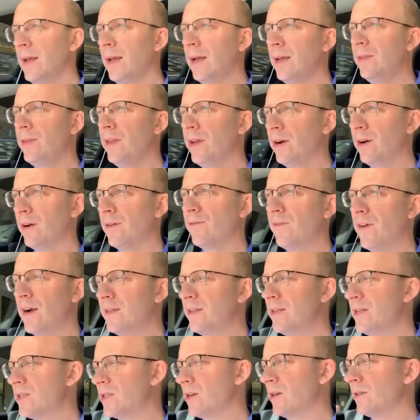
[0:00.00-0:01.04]
And there it
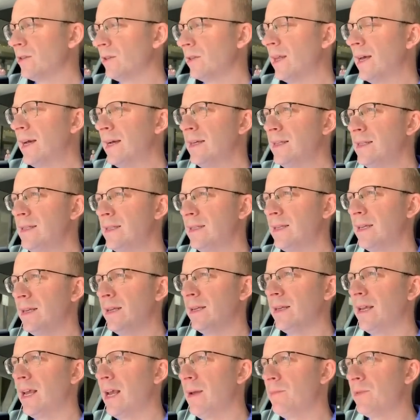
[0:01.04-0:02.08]
finally saw the lines
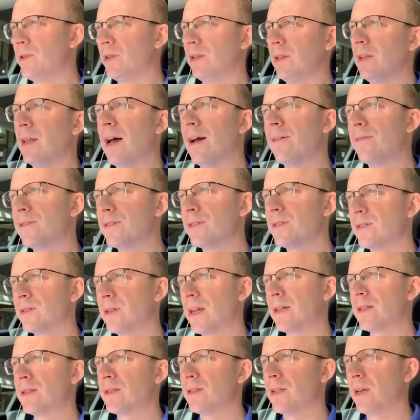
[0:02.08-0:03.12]
and came to the left.
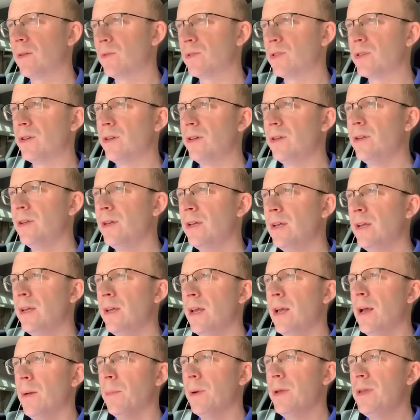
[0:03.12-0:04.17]
So that's that was good.
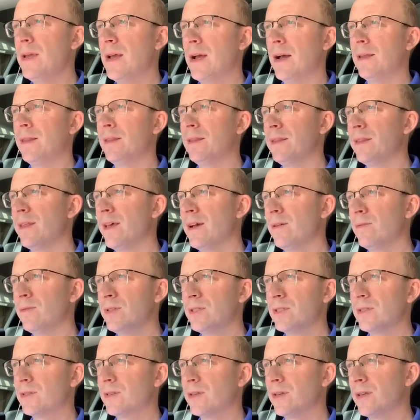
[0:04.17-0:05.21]
But yeah, that
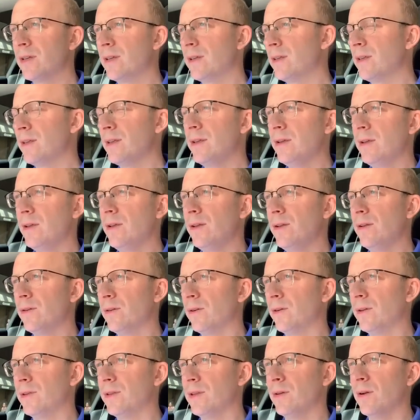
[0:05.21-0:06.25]
was you
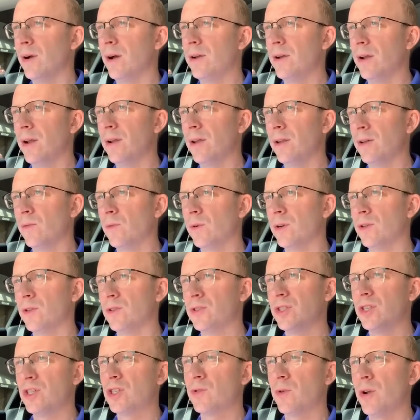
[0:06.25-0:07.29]
know, another one of
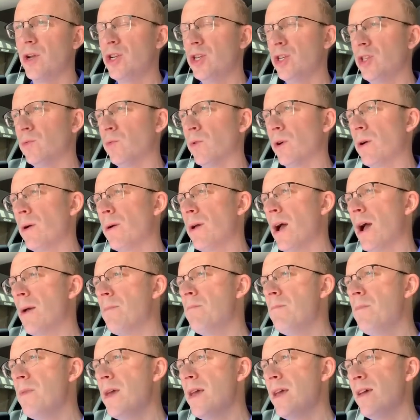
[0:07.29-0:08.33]
those situations where I,
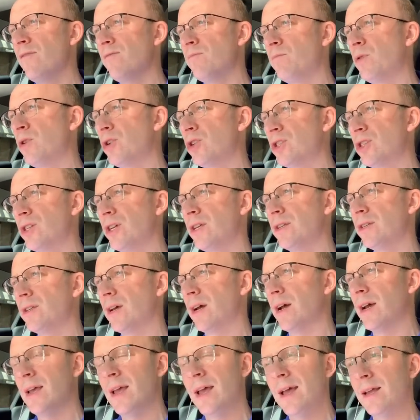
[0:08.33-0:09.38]
I, may have pushed it.
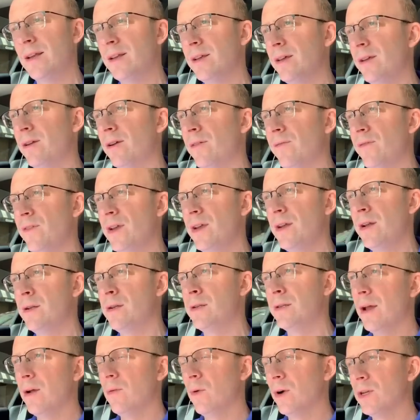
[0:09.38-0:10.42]
I had to
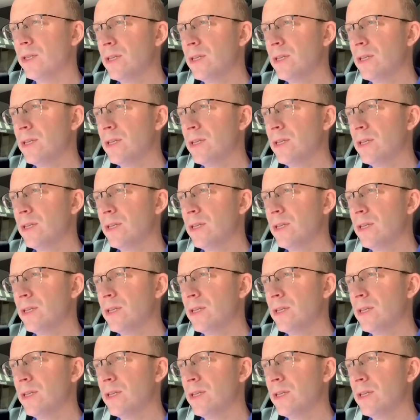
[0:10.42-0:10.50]
intervene. It